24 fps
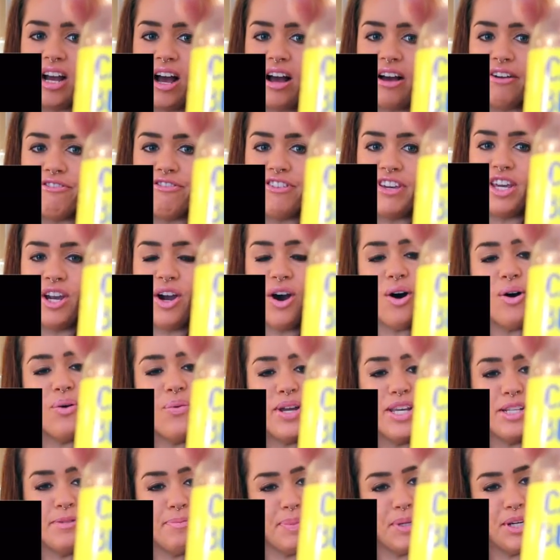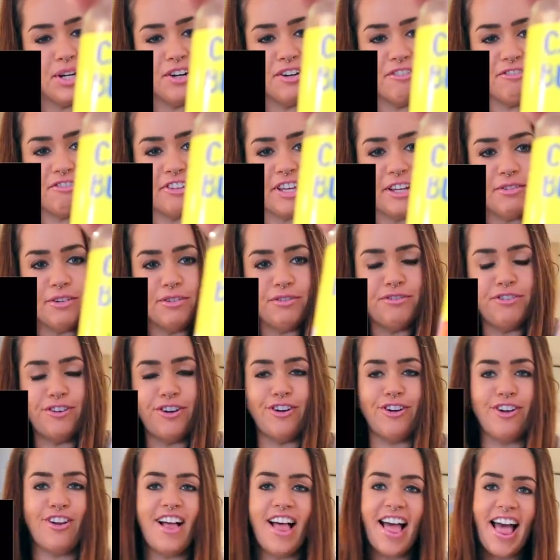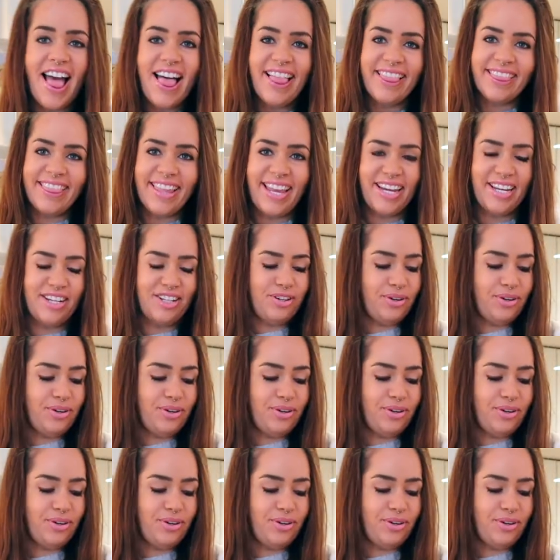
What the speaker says: coffee, always pure and flavorful like